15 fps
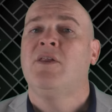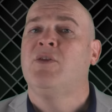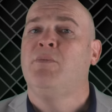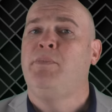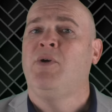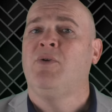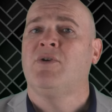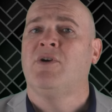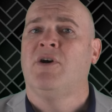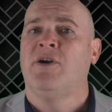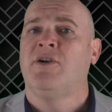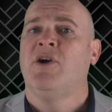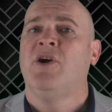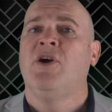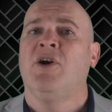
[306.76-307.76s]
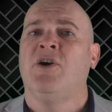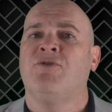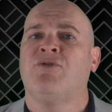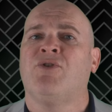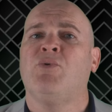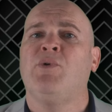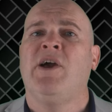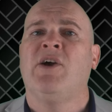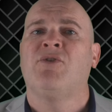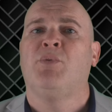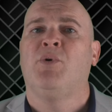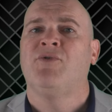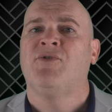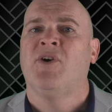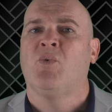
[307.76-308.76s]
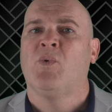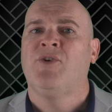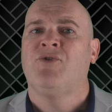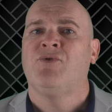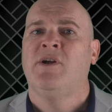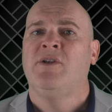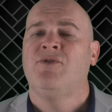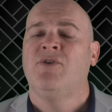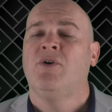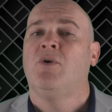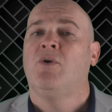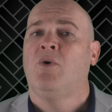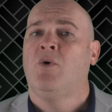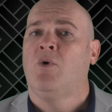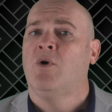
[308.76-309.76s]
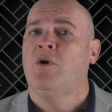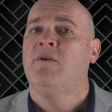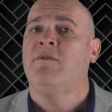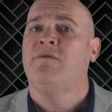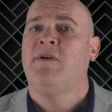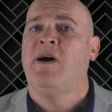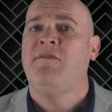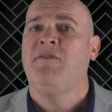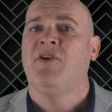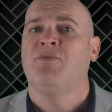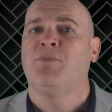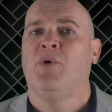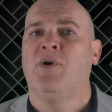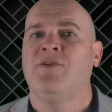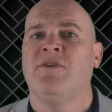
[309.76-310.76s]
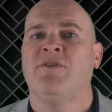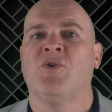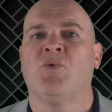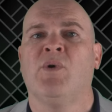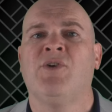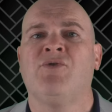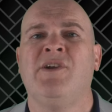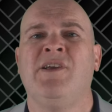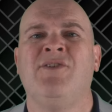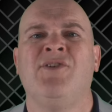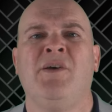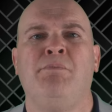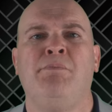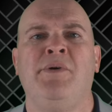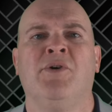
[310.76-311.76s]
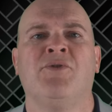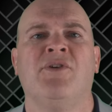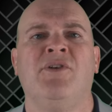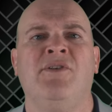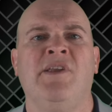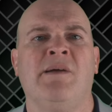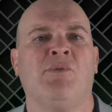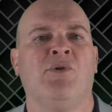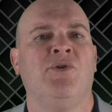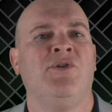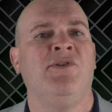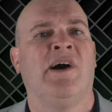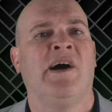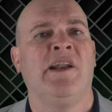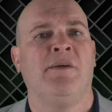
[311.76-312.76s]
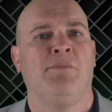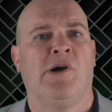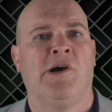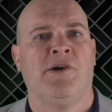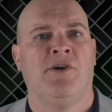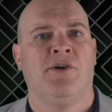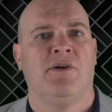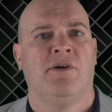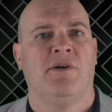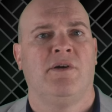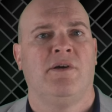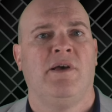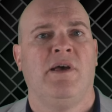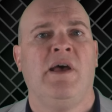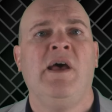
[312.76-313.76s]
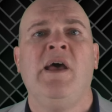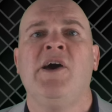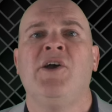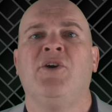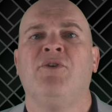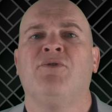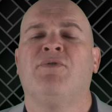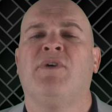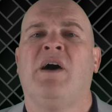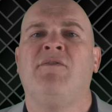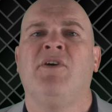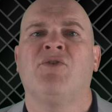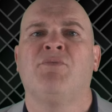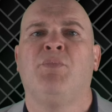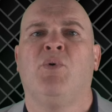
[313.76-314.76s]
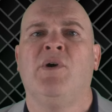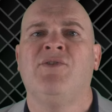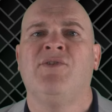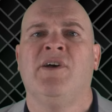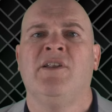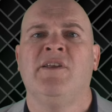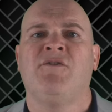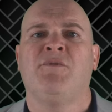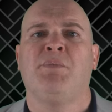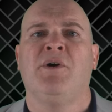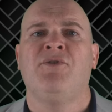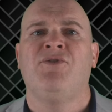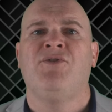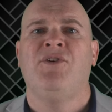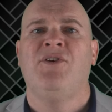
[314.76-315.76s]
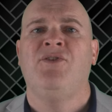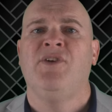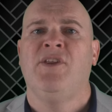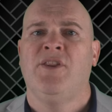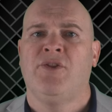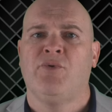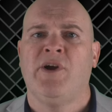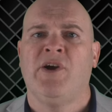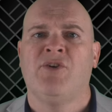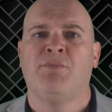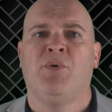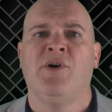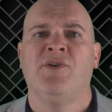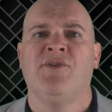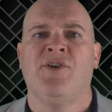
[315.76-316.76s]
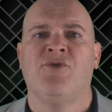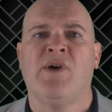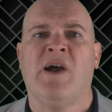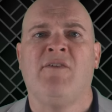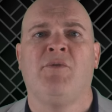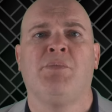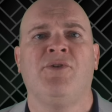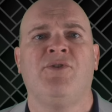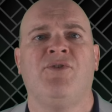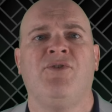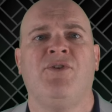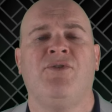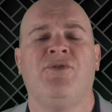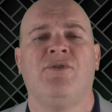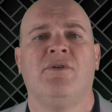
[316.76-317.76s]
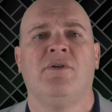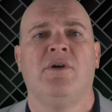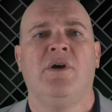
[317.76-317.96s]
The Built card earns 3x points at restaurants or 5x points if the restaurant is a Built neighborhood dining partner. It earns 5x points on Lyft purchases and 3x points on travel purchases.